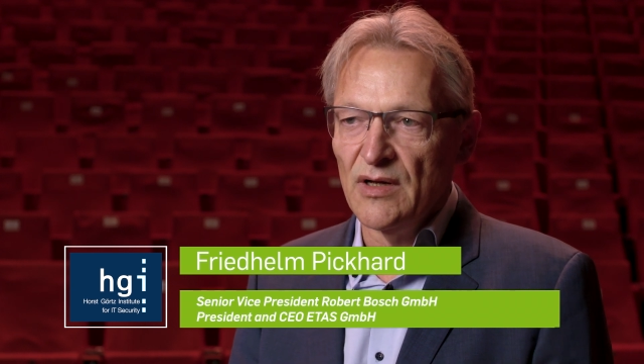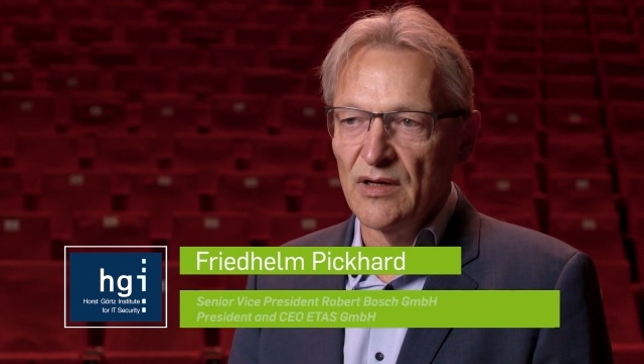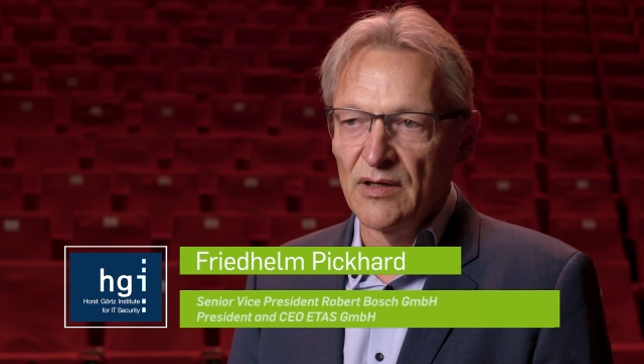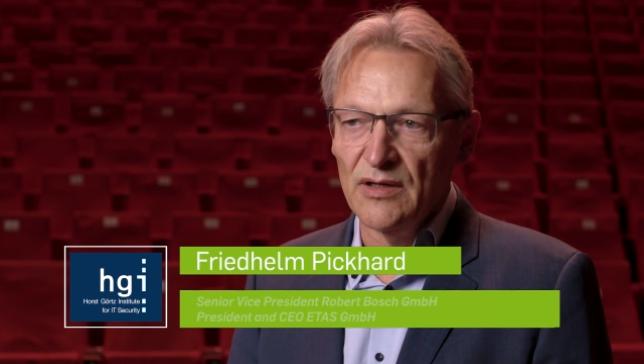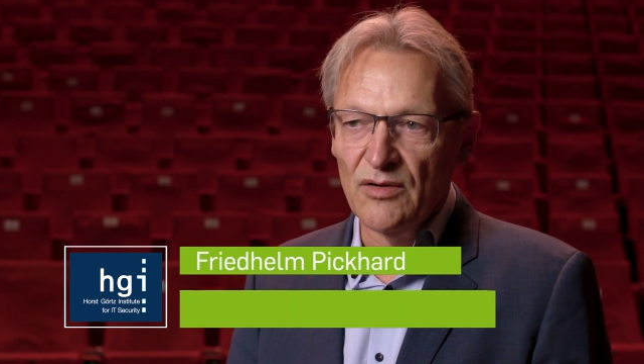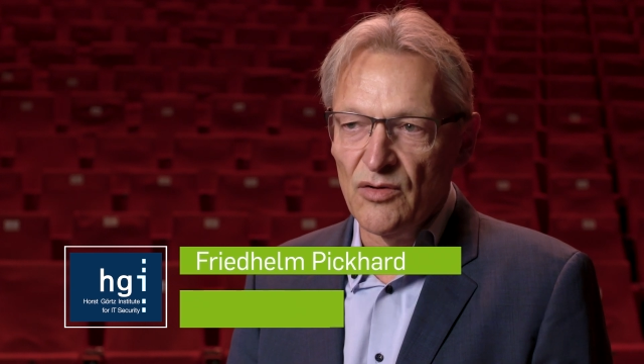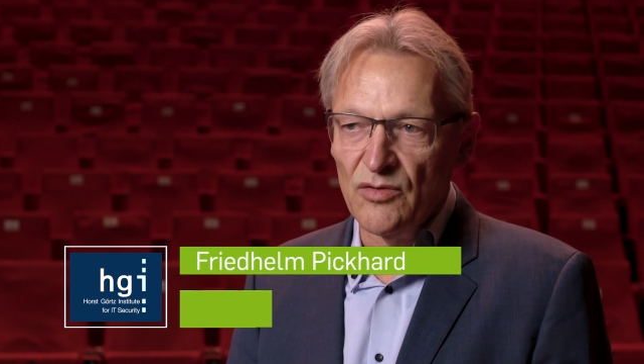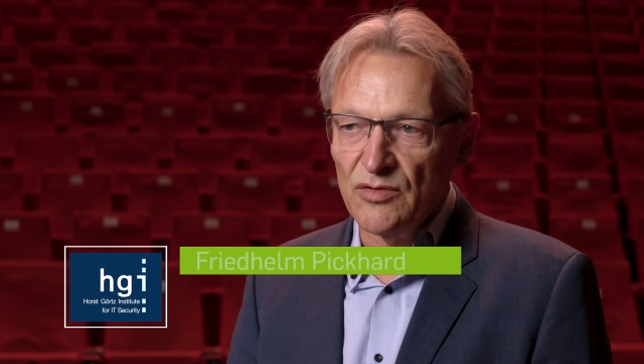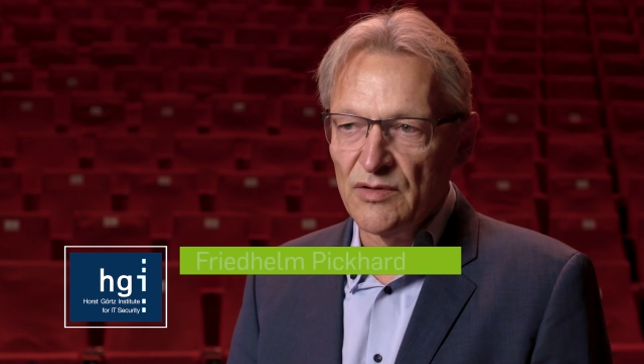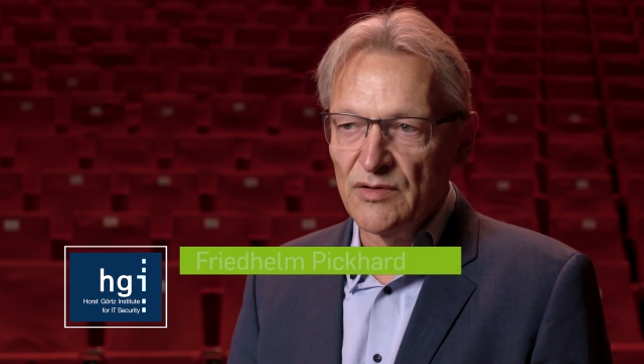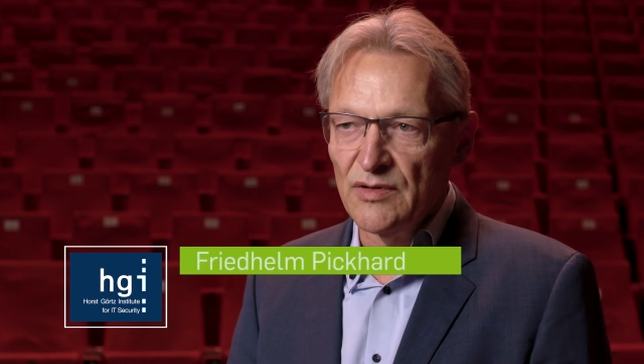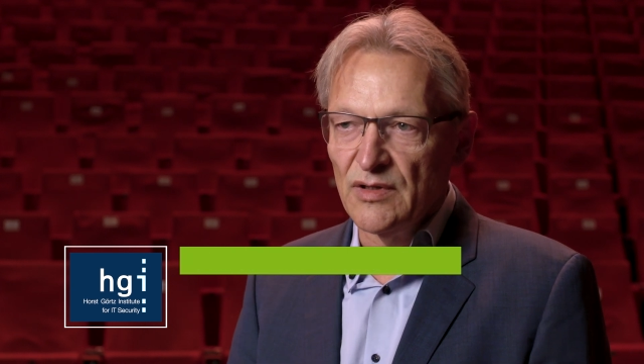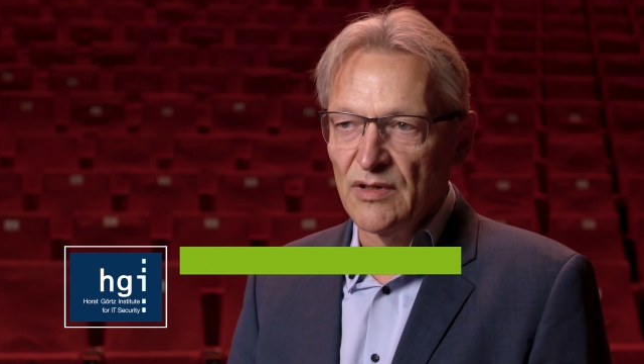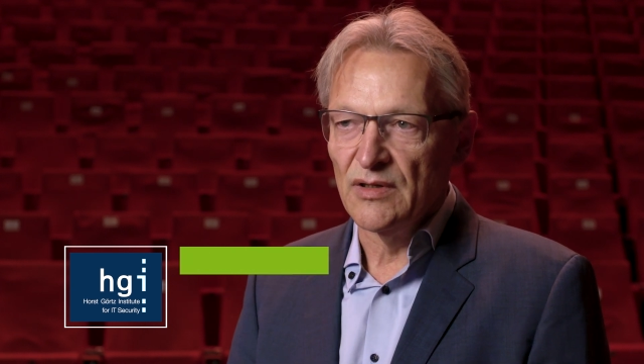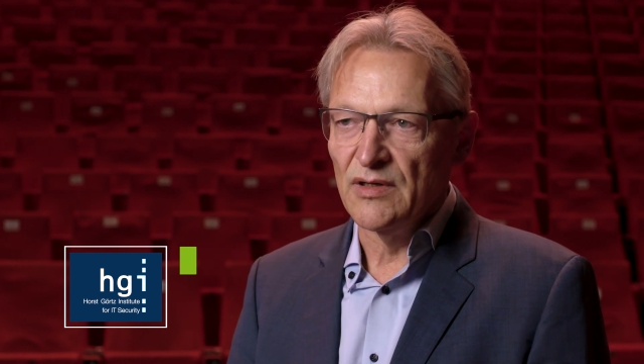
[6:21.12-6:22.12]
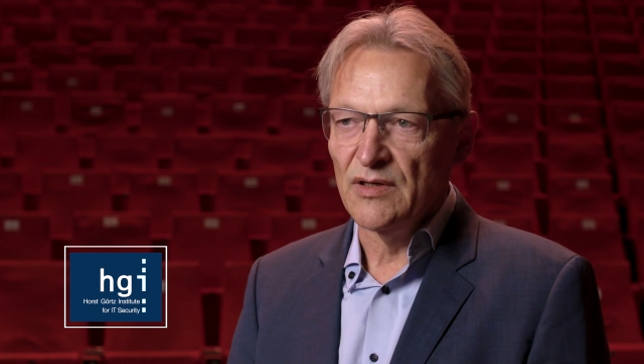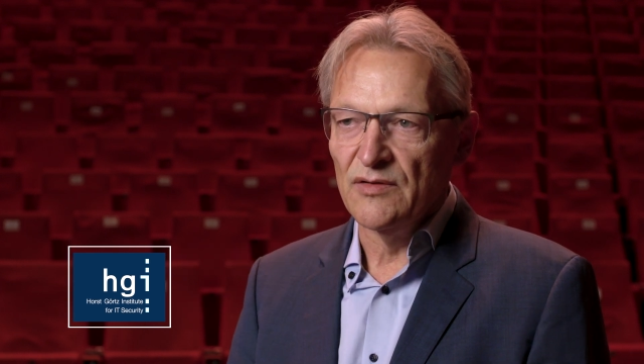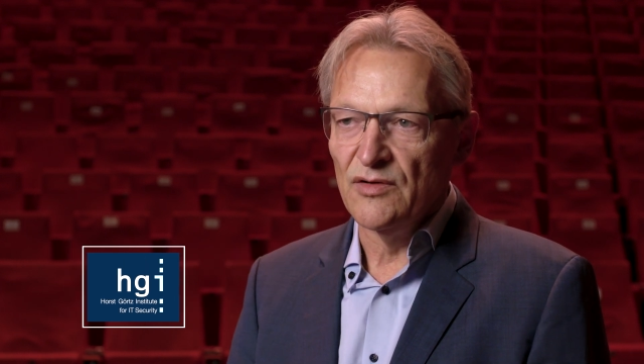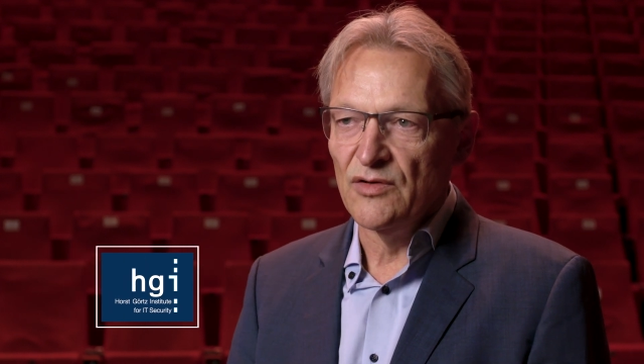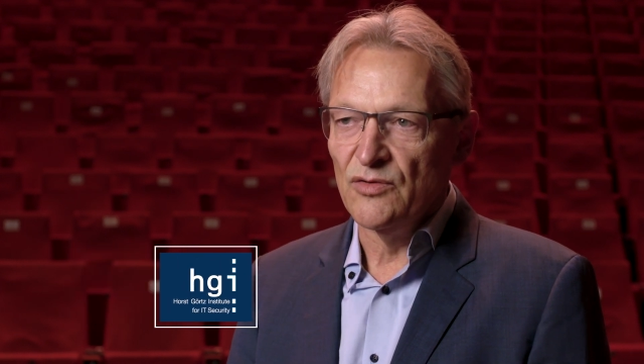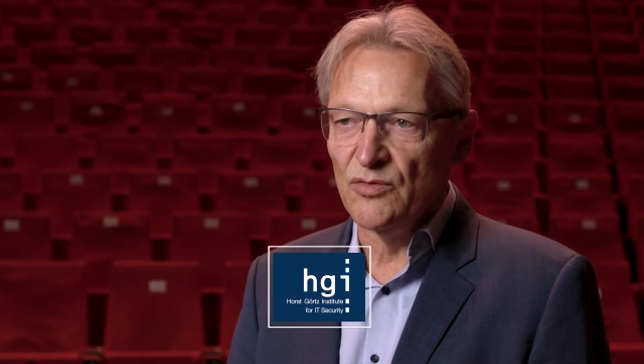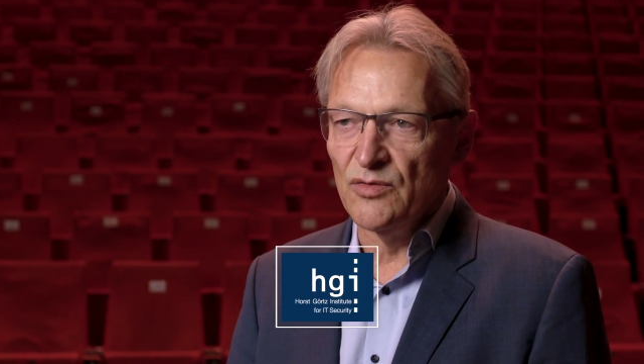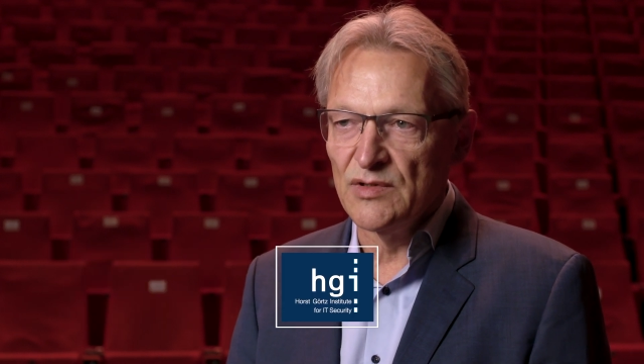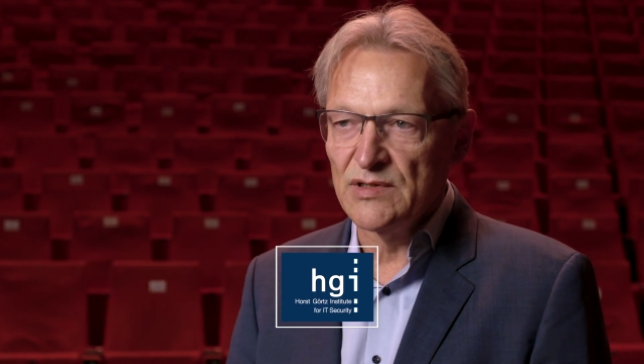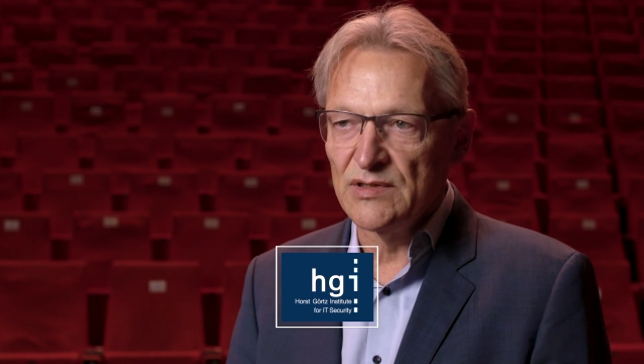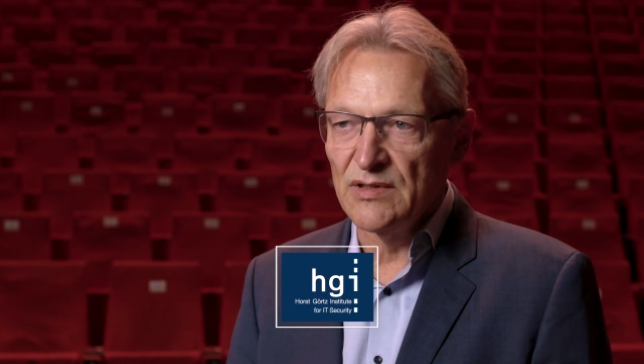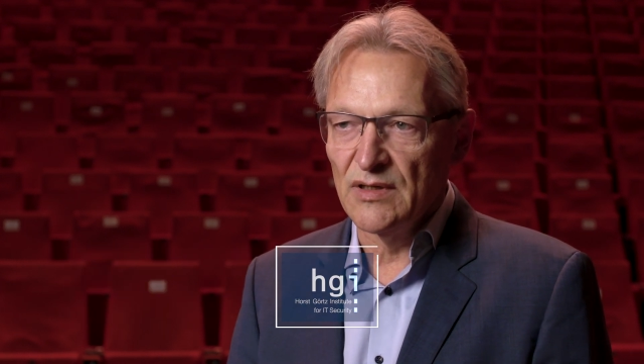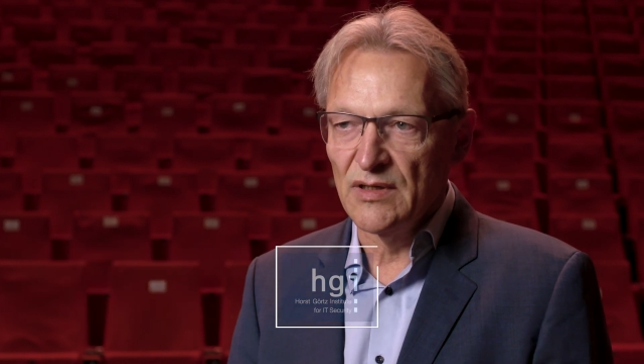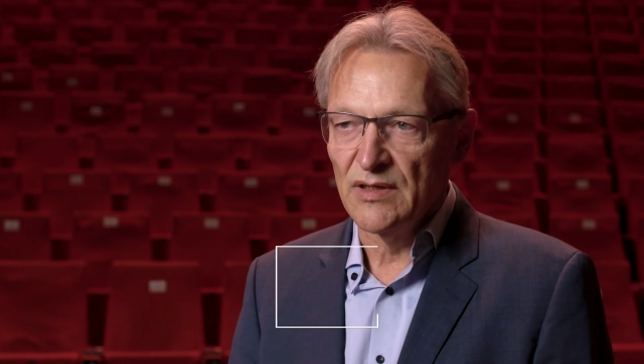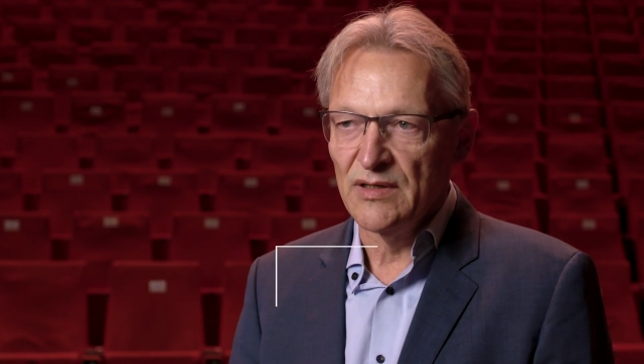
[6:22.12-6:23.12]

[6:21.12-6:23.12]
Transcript: re-owned uh, institutes uh,